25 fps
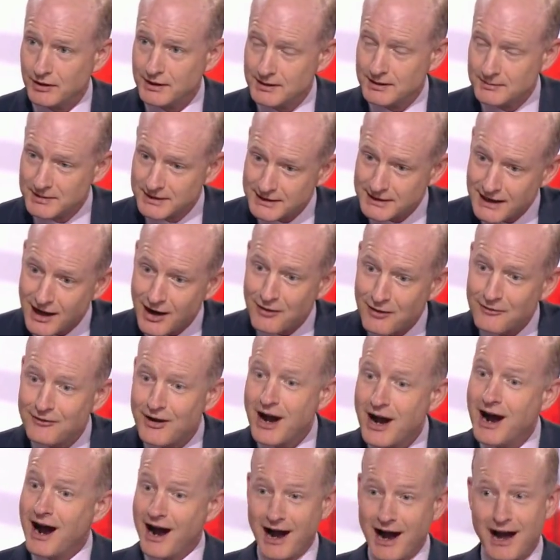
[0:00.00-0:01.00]
himself,
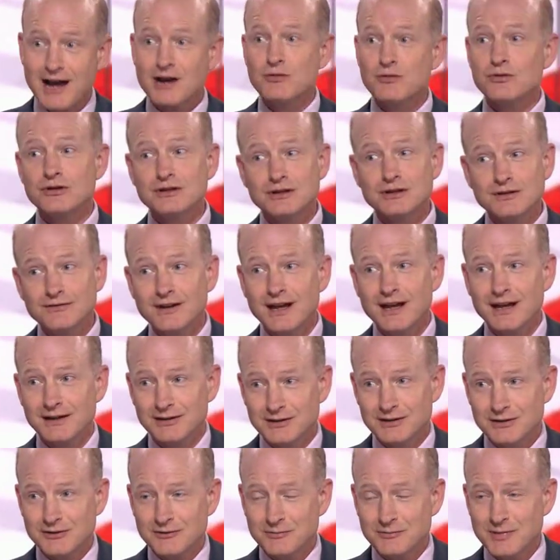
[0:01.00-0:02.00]
I wouldn't have liked
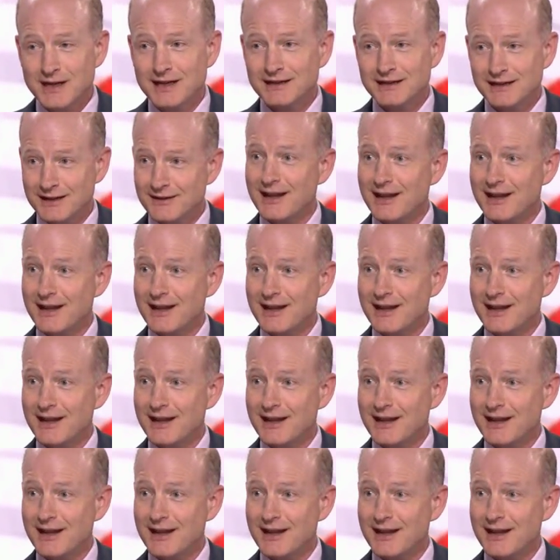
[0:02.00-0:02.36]
to have been in